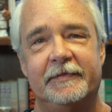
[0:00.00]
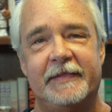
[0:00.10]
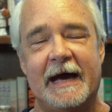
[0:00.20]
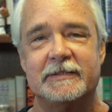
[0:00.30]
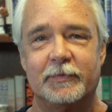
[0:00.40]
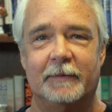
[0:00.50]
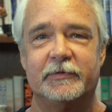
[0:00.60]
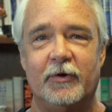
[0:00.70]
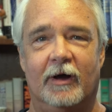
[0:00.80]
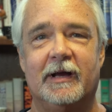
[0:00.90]
That's what
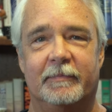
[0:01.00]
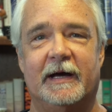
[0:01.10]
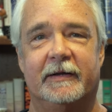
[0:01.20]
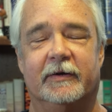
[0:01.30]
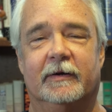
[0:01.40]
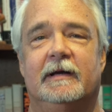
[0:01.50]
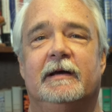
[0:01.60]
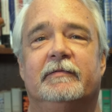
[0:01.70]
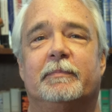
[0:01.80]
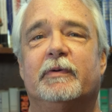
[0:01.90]
I'm talking about here,
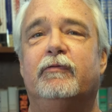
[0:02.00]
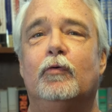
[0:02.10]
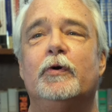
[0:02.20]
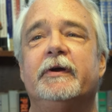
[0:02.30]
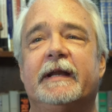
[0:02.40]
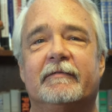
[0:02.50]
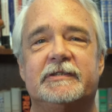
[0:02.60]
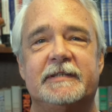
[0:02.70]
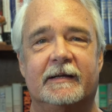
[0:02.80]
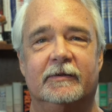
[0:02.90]
that before you can have a
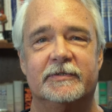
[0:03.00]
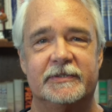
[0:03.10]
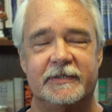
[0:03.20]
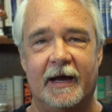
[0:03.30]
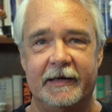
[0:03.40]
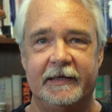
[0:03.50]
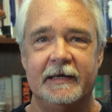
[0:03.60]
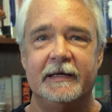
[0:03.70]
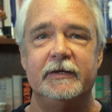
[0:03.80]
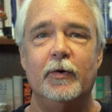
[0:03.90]
secular society,
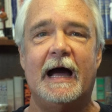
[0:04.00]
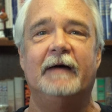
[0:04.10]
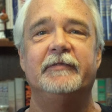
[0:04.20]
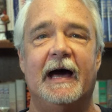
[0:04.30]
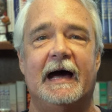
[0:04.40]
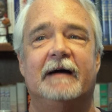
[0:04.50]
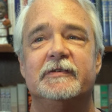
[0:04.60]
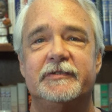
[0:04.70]
you have to have